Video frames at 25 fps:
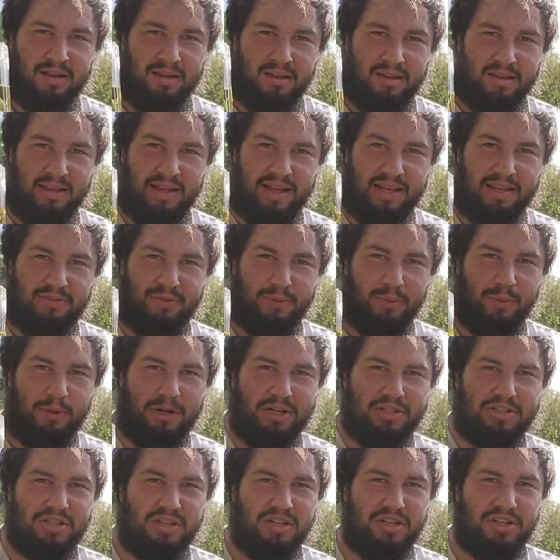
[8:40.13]
Thanks for
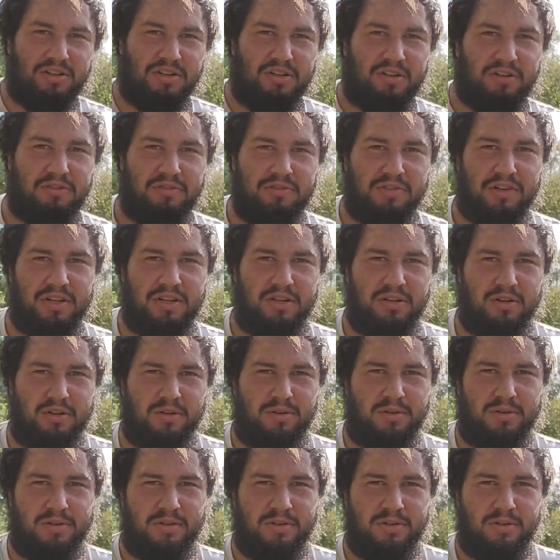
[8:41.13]
watching another
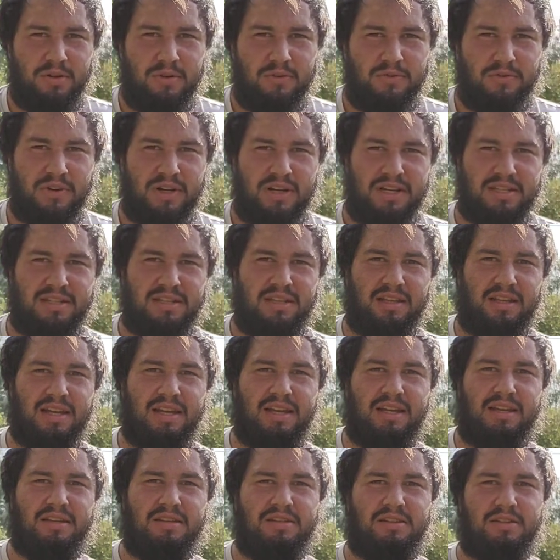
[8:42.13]
video. Don't forget to
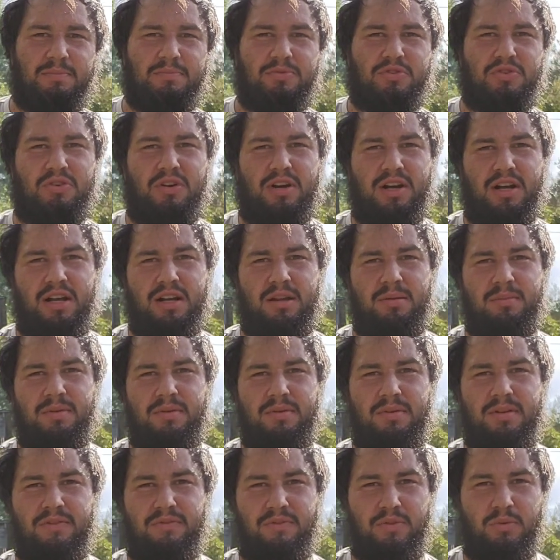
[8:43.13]
like, subscribe
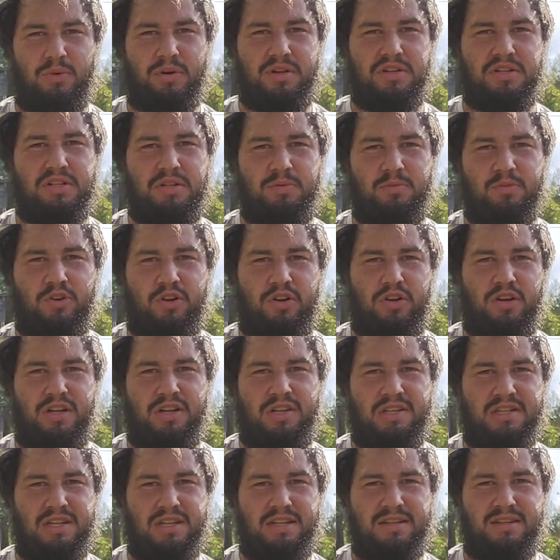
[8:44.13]
if you want to see more
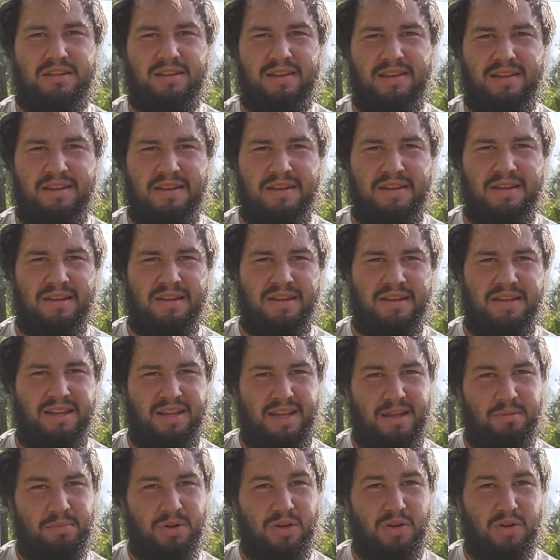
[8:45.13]
content.
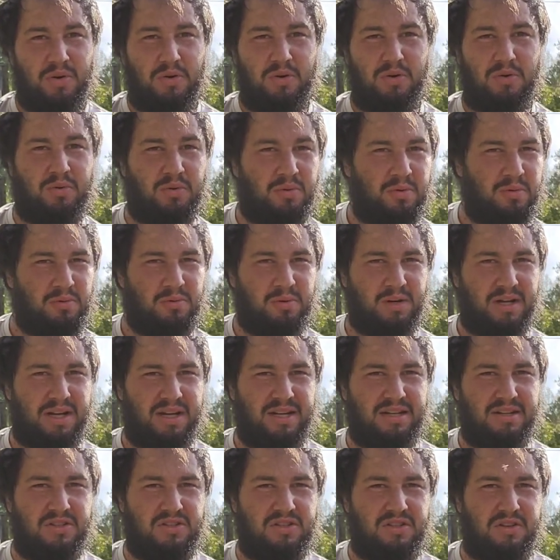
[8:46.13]
Let me know what
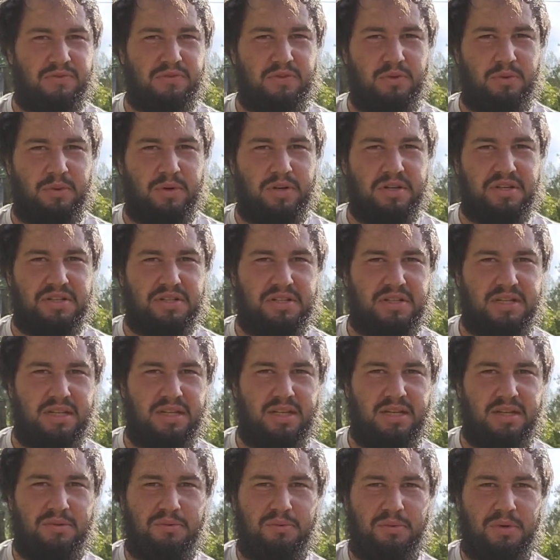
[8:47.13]
kind of stuff you want to
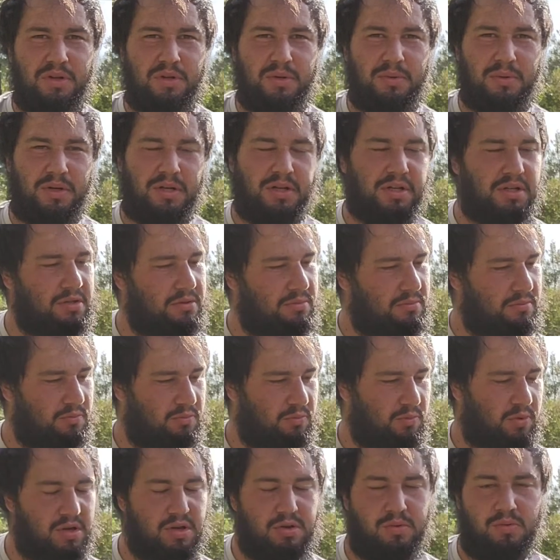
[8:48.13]
see, what you
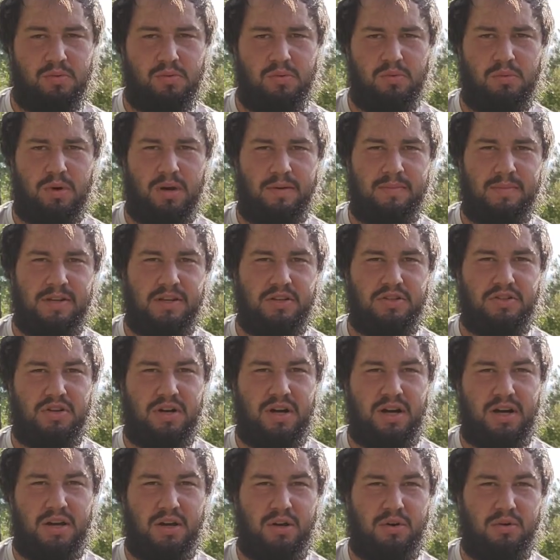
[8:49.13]
want me to
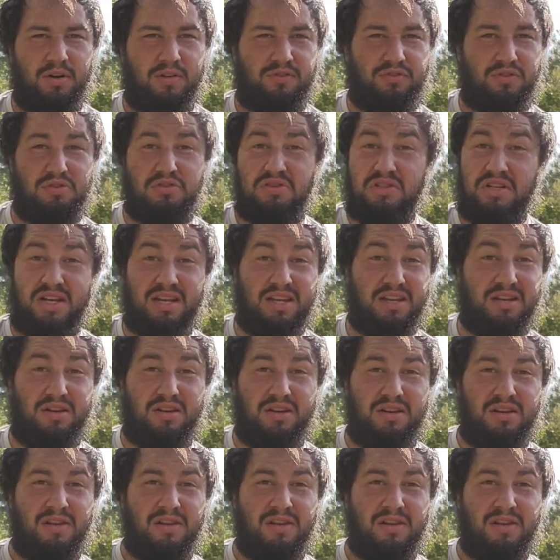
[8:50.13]
try out. If there's any